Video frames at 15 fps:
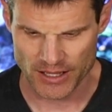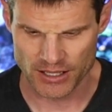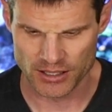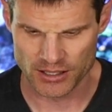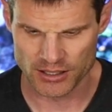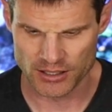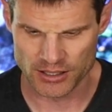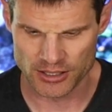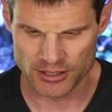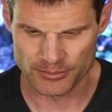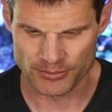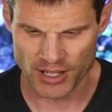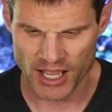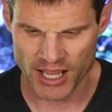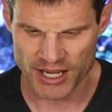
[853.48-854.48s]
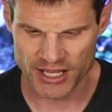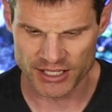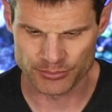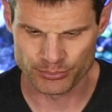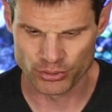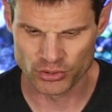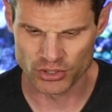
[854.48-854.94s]

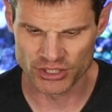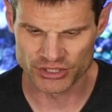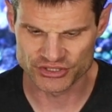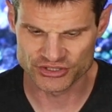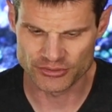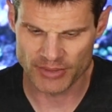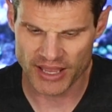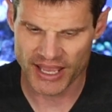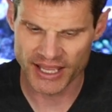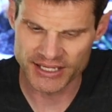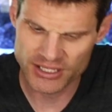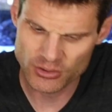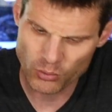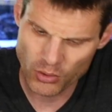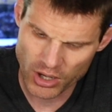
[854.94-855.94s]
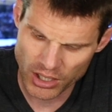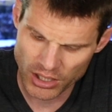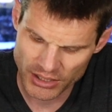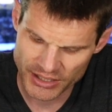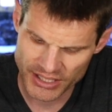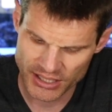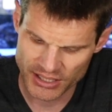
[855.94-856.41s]
I put some
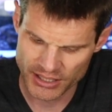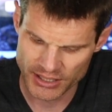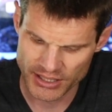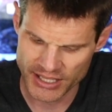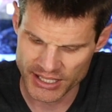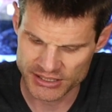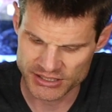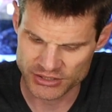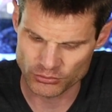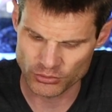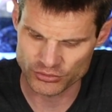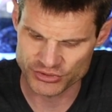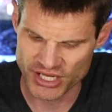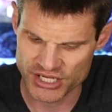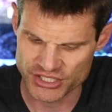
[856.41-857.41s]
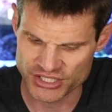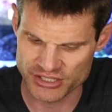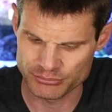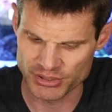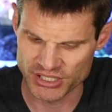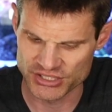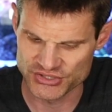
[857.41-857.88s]
anti-walk,
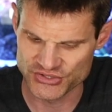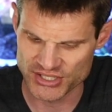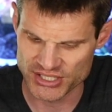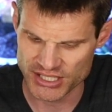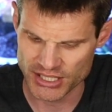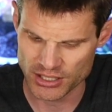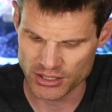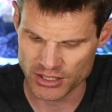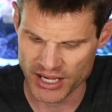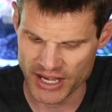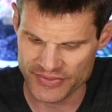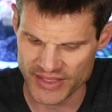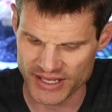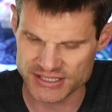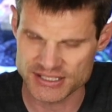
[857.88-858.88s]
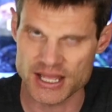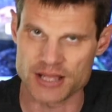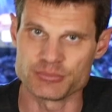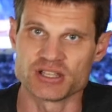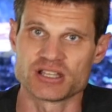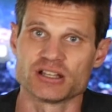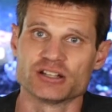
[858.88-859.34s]
anti-rotation pins in here, and that's
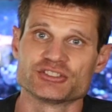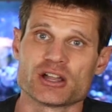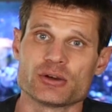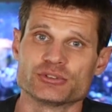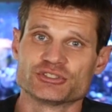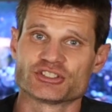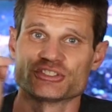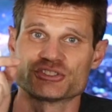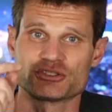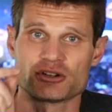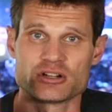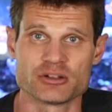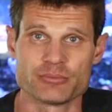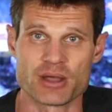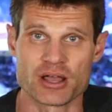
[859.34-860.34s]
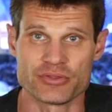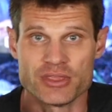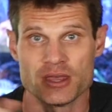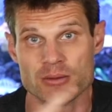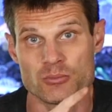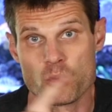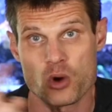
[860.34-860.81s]
not because I was concerned about
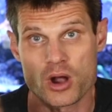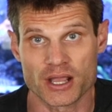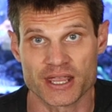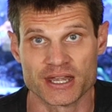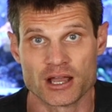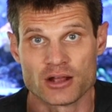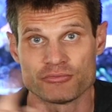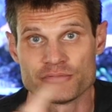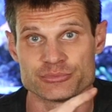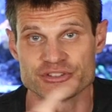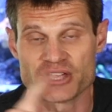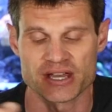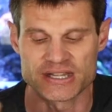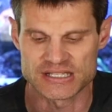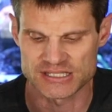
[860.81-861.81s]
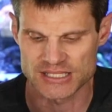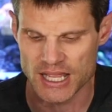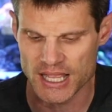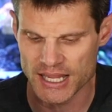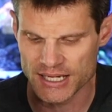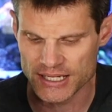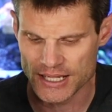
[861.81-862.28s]
them walking out from side to
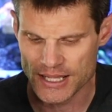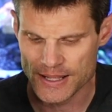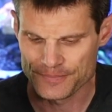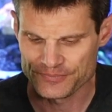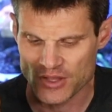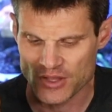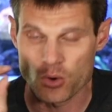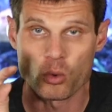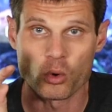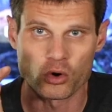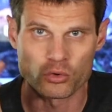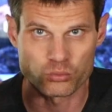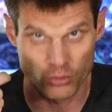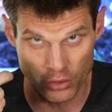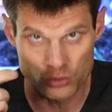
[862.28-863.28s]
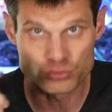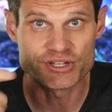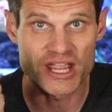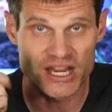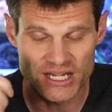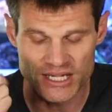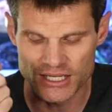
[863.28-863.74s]
side or
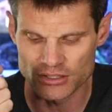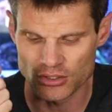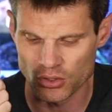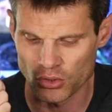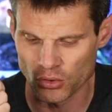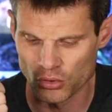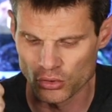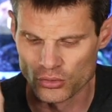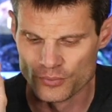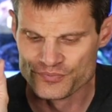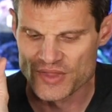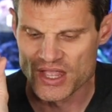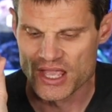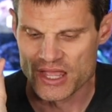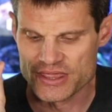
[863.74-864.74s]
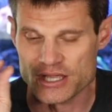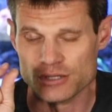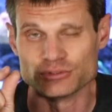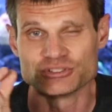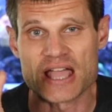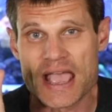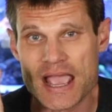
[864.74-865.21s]
rotating in the hole. There
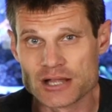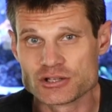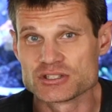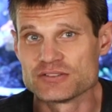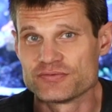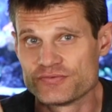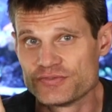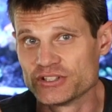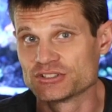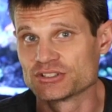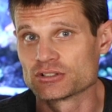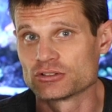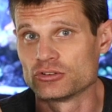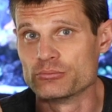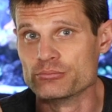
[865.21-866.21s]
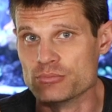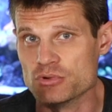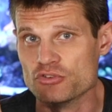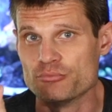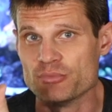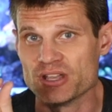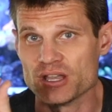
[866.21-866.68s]
was actually physical
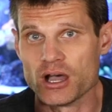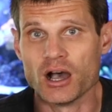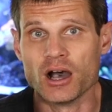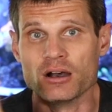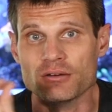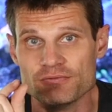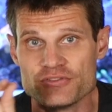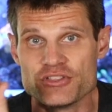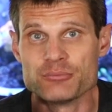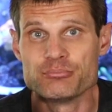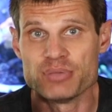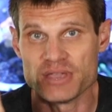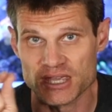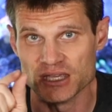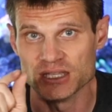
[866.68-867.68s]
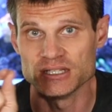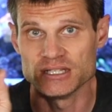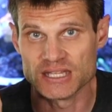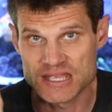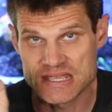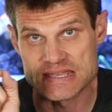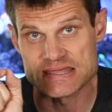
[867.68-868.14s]
movement of the
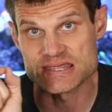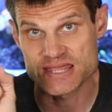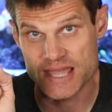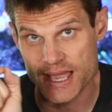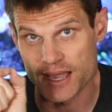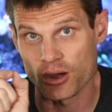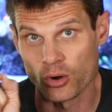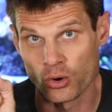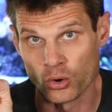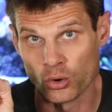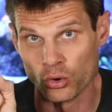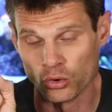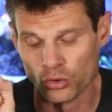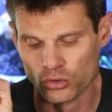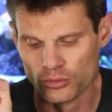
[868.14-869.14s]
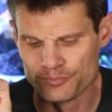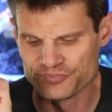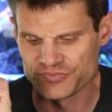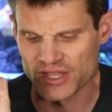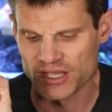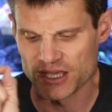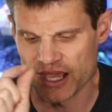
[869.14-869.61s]
pin in that hole,
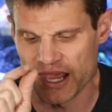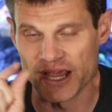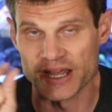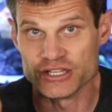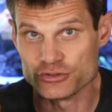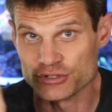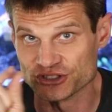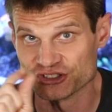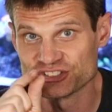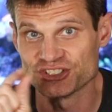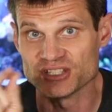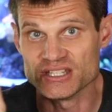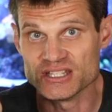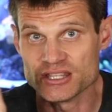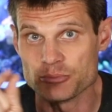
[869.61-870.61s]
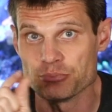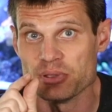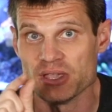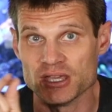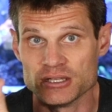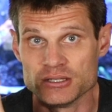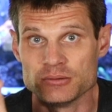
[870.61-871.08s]
and you could see the
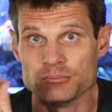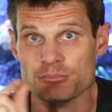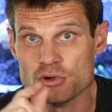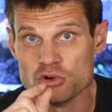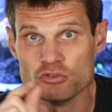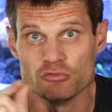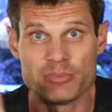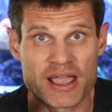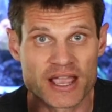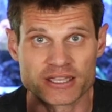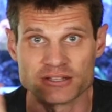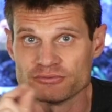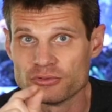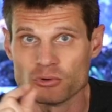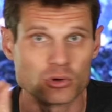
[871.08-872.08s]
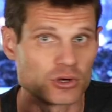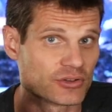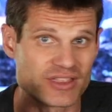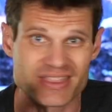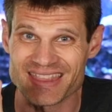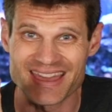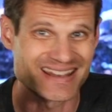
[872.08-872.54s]
pin move back and
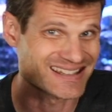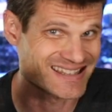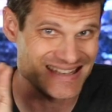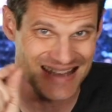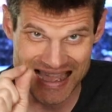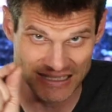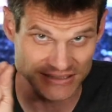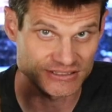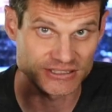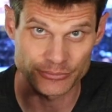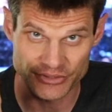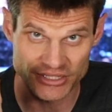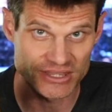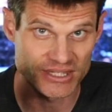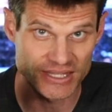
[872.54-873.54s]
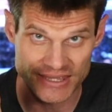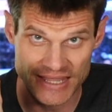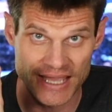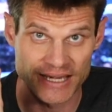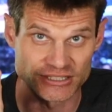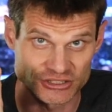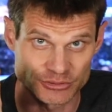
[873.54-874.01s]
forth, and that is not something
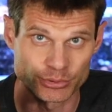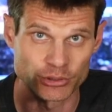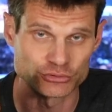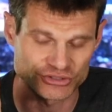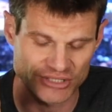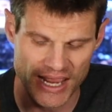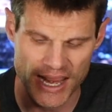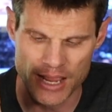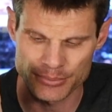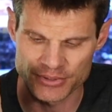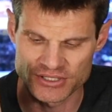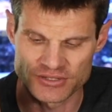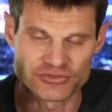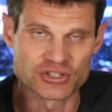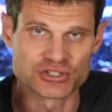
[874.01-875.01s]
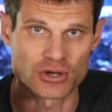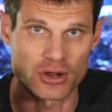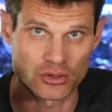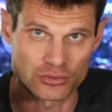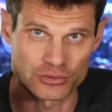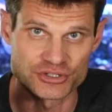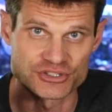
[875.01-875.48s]
that is supposed to happen if the
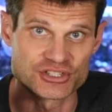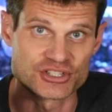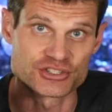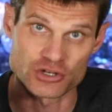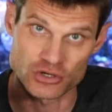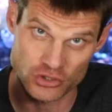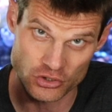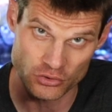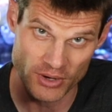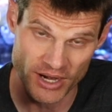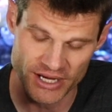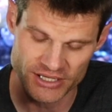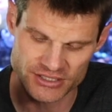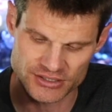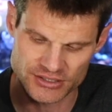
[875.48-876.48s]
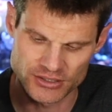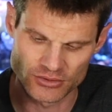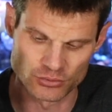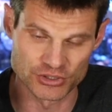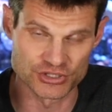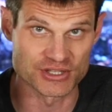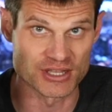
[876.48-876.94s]
tolerances are correct,
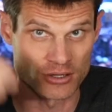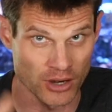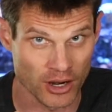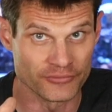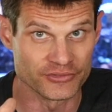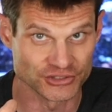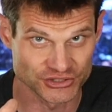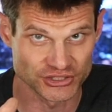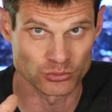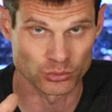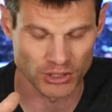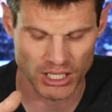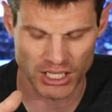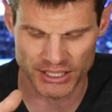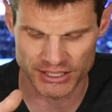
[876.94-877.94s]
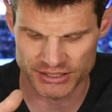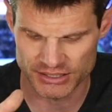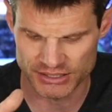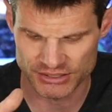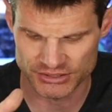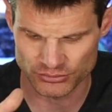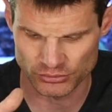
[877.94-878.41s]
which they obviously were not in
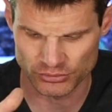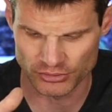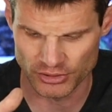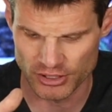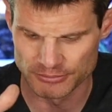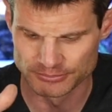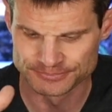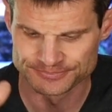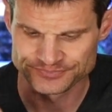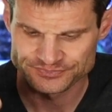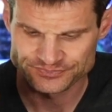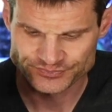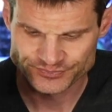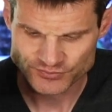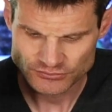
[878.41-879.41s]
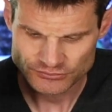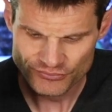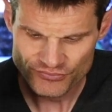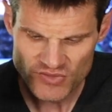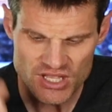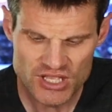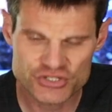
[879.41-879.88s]
this Ruger.
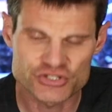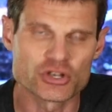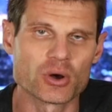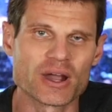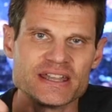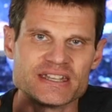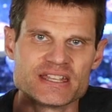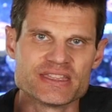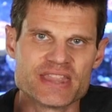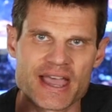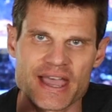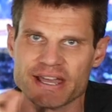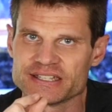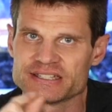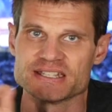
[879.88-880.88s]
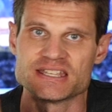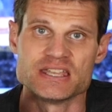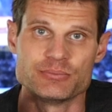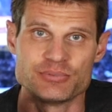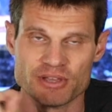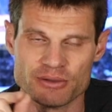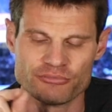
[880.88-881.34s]
So I did that to
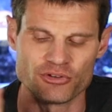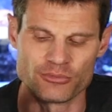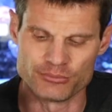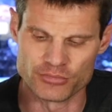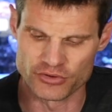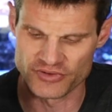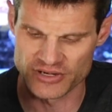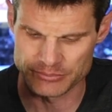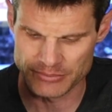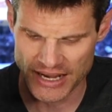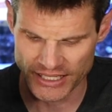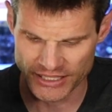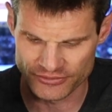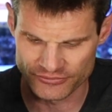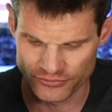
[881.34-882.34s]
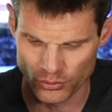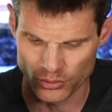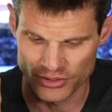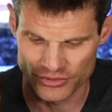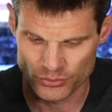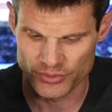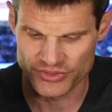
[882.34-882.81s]
keep them from moving back and
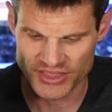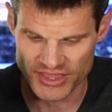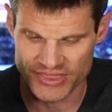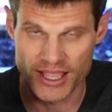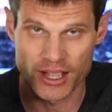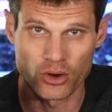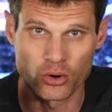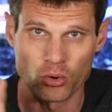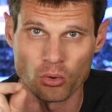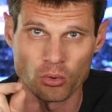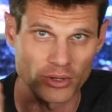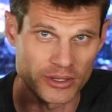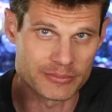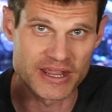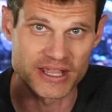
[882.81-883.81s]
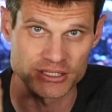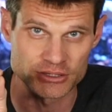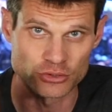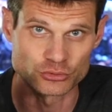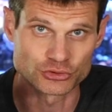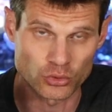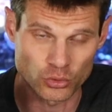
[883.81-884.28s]
forth within that hole and making
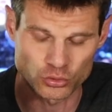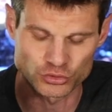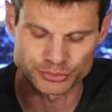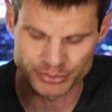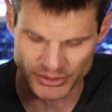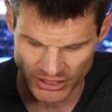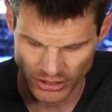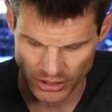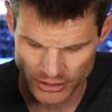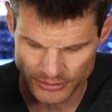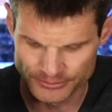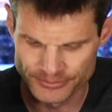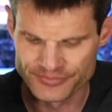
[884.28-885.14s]
those holes bigger.